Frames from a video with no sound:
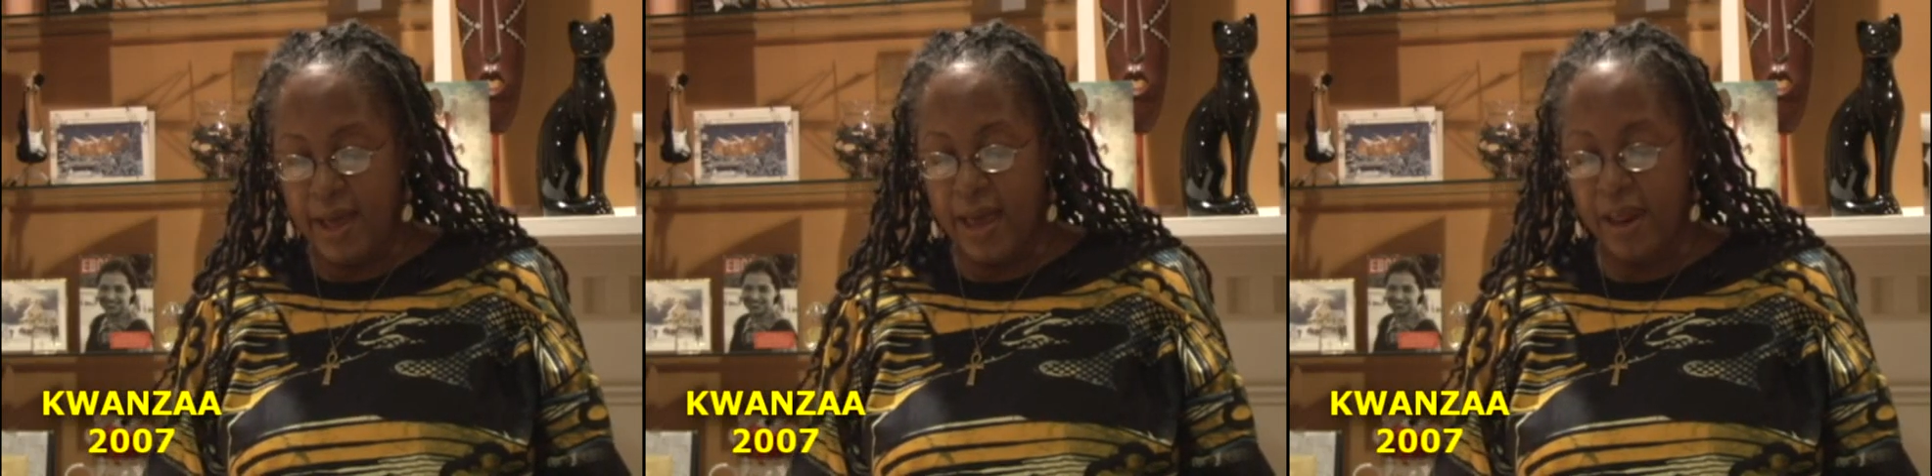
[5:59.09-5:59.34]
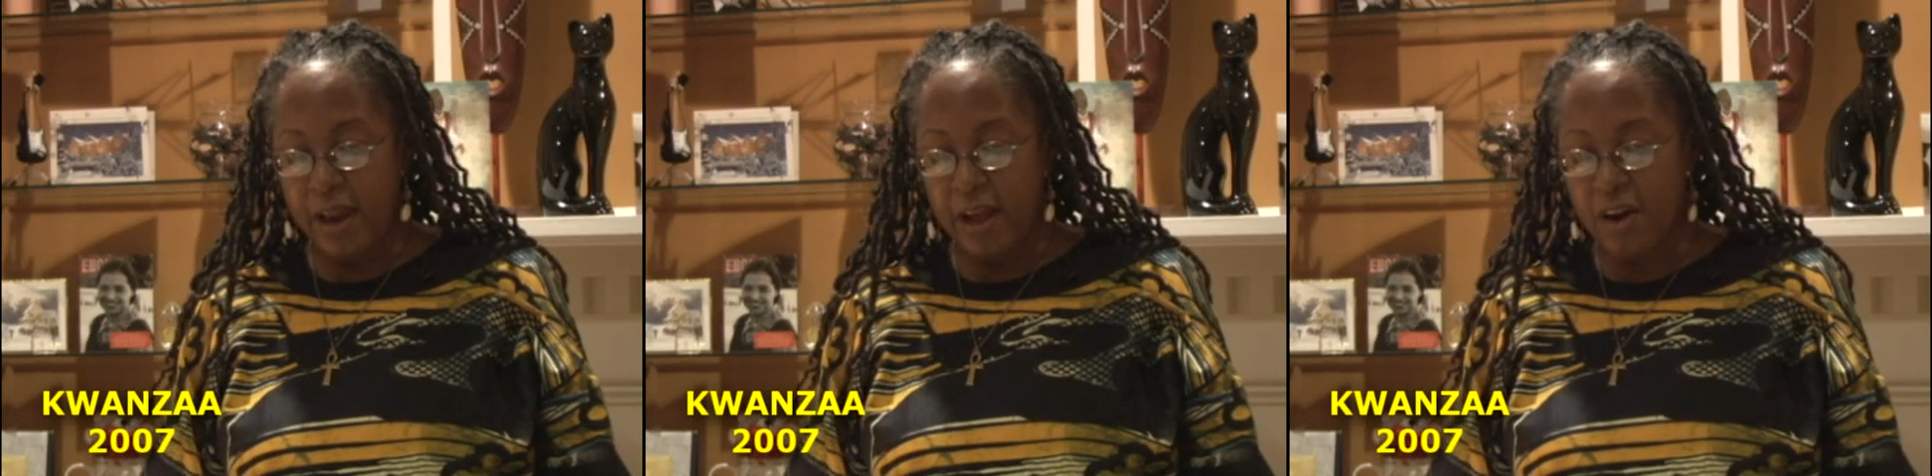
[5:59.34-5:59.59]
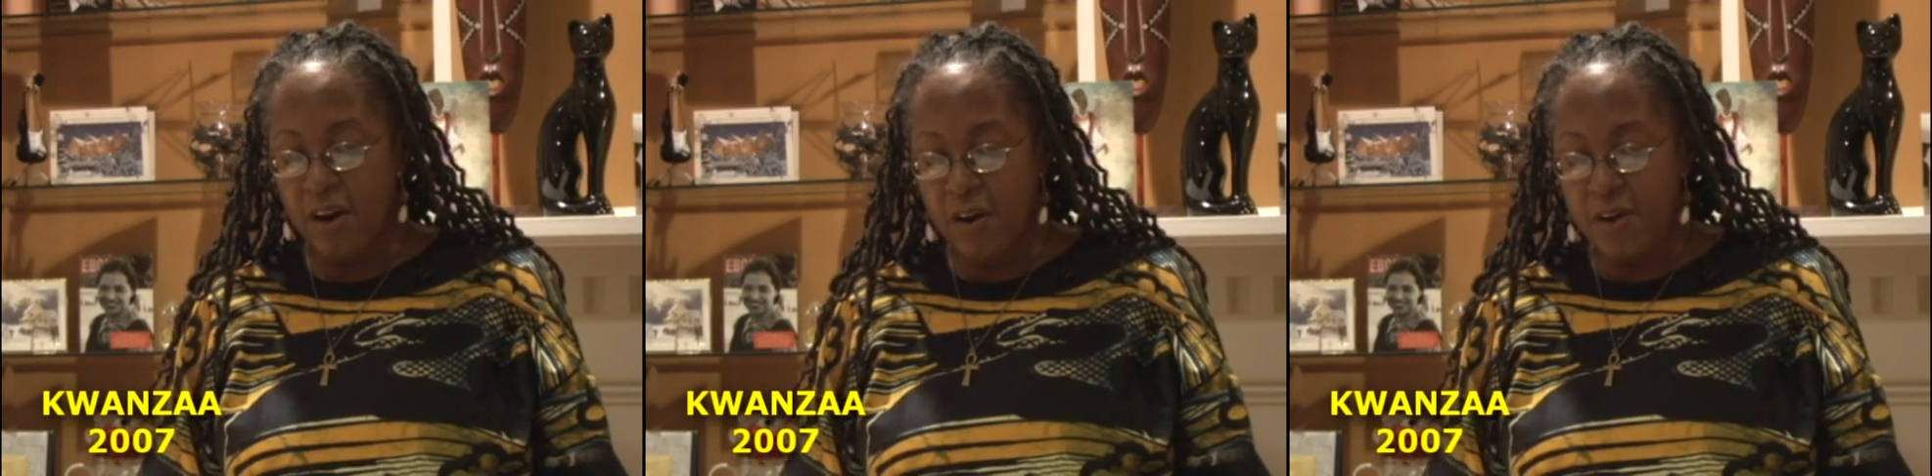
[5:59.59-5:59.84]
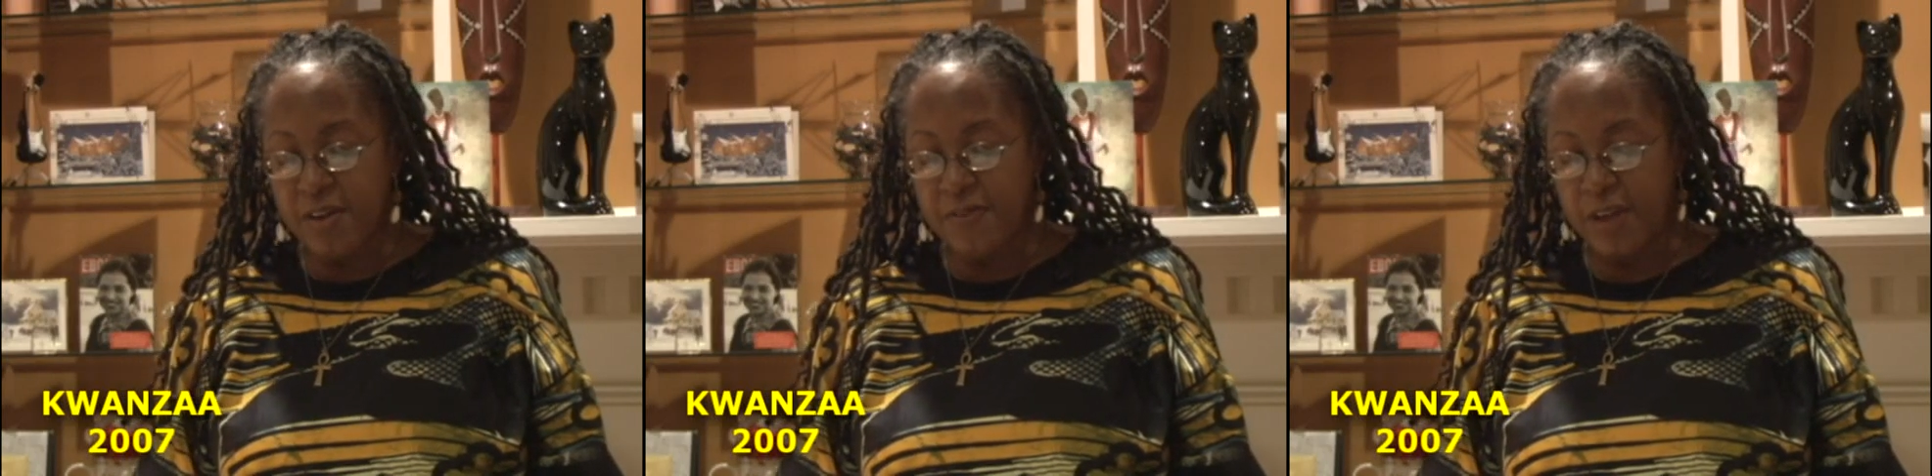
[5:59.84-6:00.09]
and it
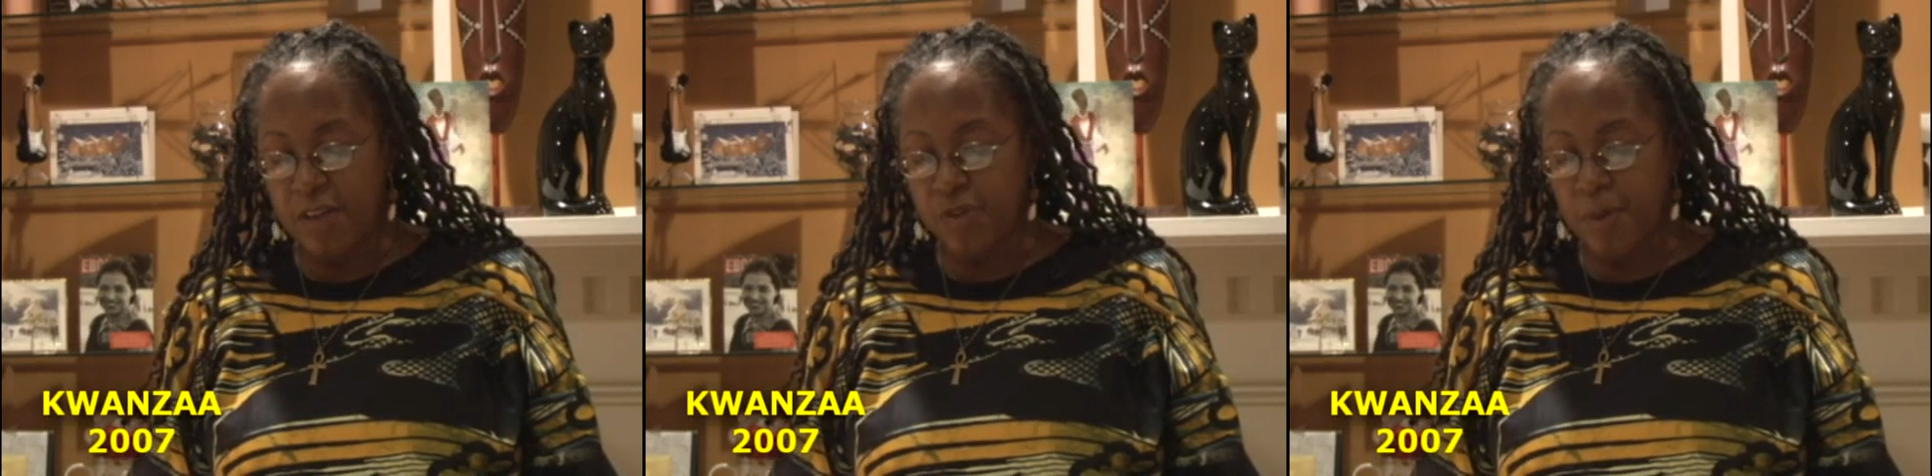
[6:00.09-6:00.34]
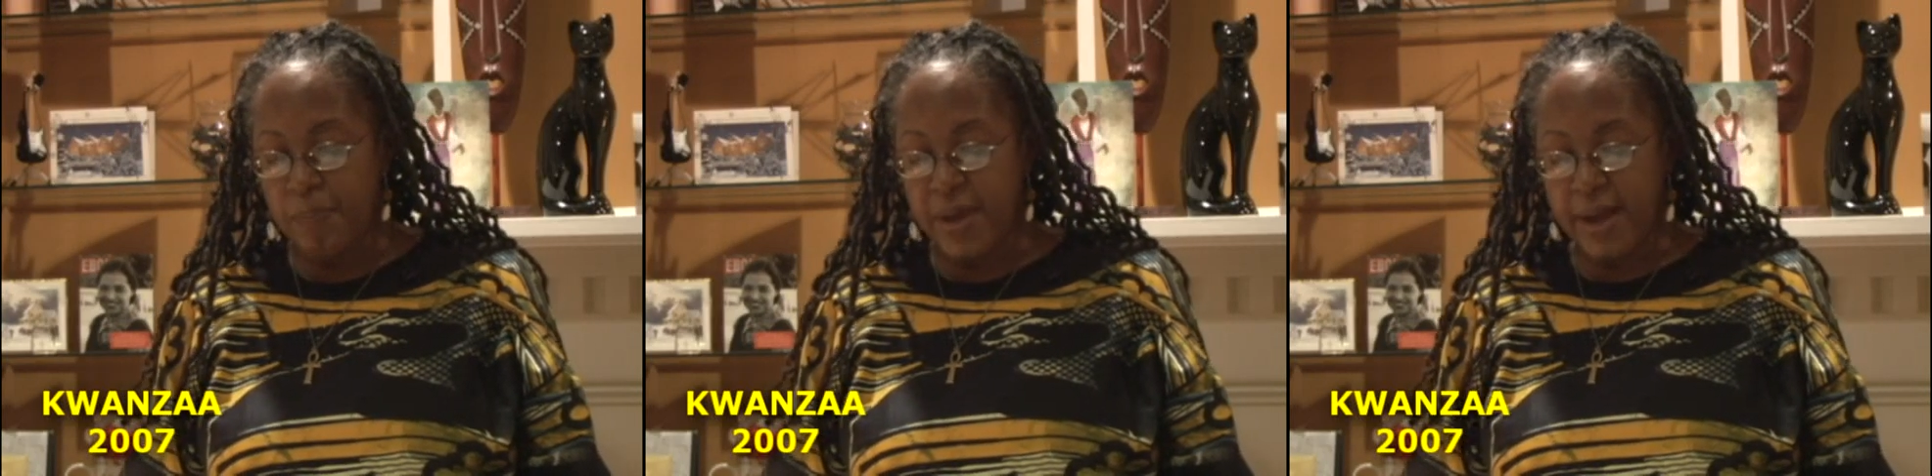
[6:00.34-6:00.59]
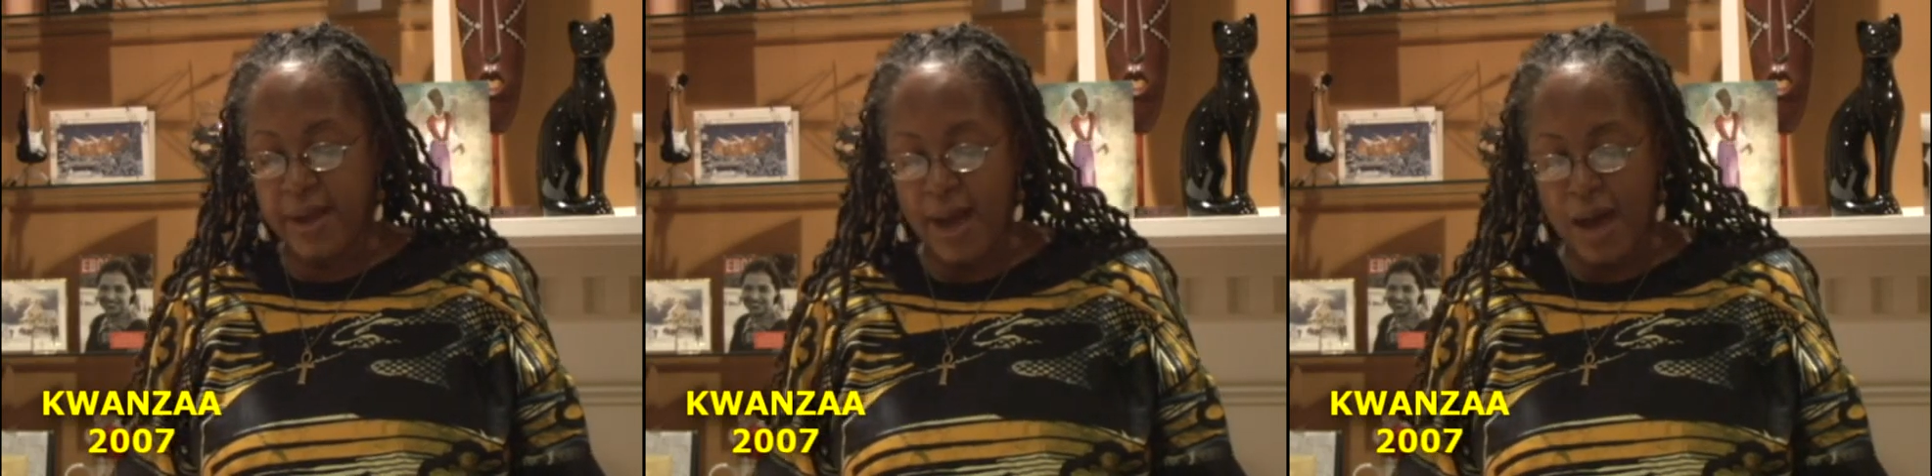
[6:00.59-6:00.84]
encourages us to meet